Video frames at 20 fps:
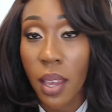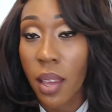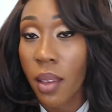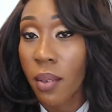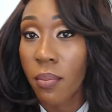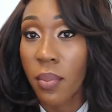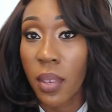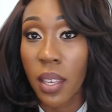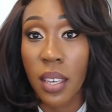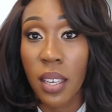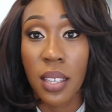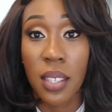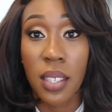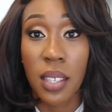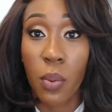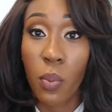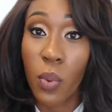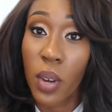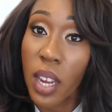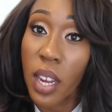because
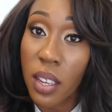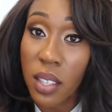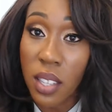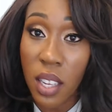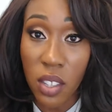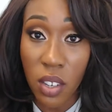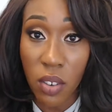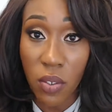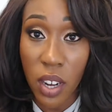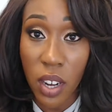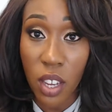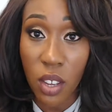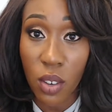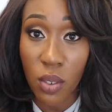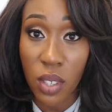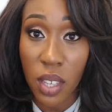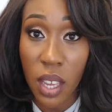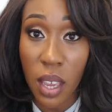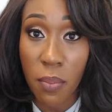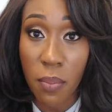someone else has already
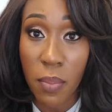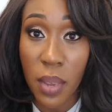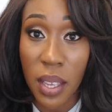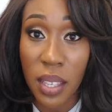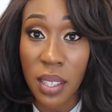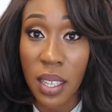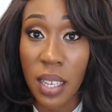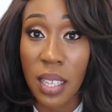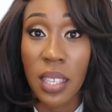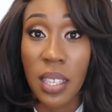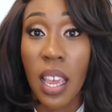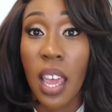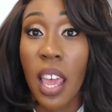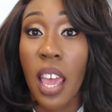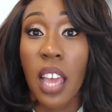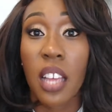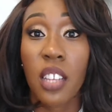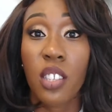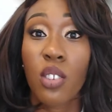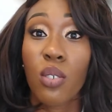used it in business,
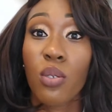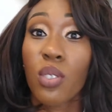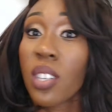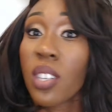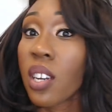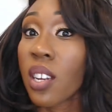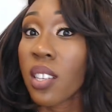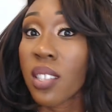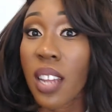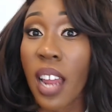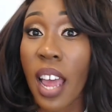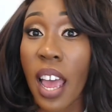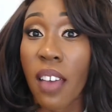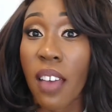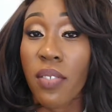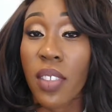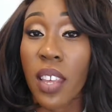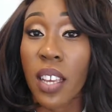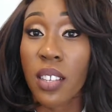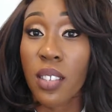and so she doesn't
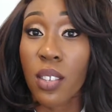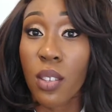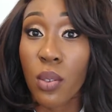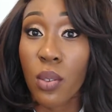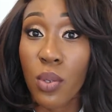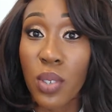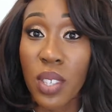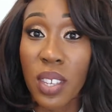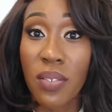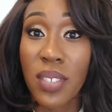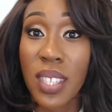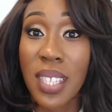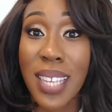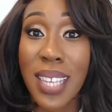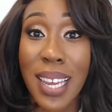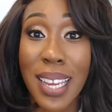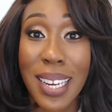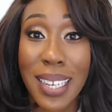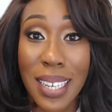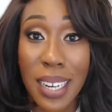have the exclusive
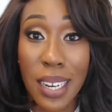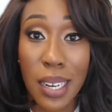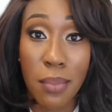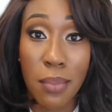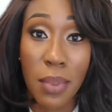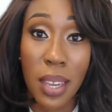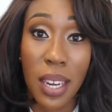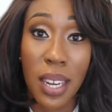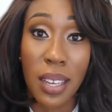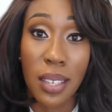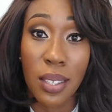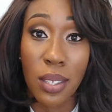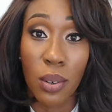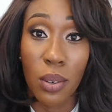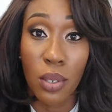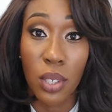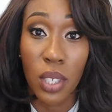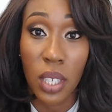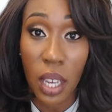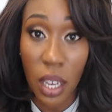secondary meaning
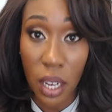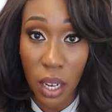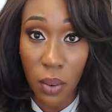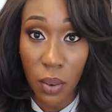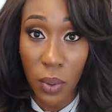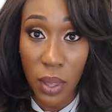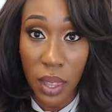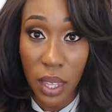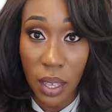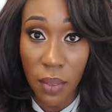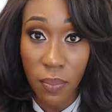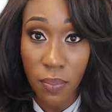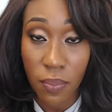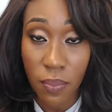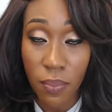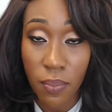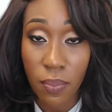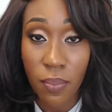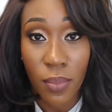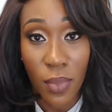associated with it.
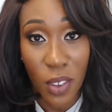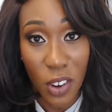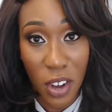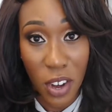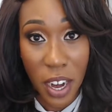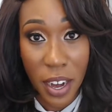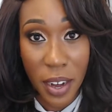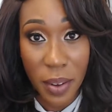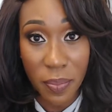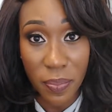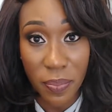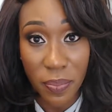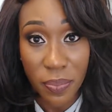All right?